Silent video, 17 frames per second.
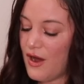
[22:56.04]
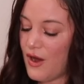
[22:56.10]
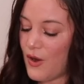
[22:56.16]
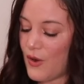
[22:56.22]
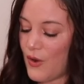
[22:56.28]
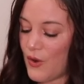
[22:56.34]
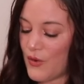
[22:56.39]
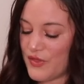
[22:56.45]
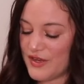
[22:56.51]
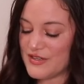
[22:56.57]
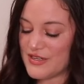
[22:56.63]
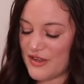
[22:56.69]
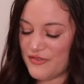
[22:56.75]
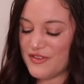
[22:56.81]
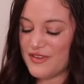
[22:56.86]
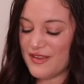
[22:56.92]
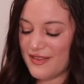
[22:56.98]
Oh, they're
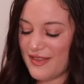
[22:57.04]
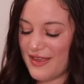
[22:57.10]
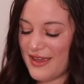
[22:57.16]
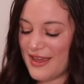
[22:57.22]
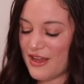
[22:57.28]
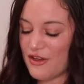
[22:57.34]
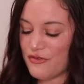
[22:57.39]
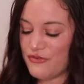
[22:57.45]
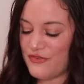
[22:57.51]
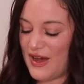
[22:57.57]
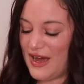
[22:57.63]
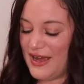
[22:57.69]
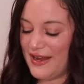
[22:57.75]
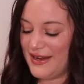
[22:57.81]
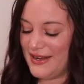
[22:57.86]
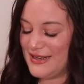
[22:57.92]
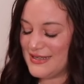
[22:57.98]
definitely like
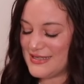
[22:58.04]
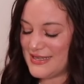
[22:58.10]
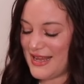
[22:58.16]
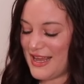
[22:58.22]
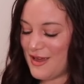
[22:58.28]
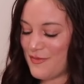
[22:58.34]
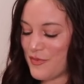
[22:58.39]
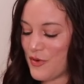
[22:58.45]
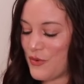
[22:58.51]
fine tip.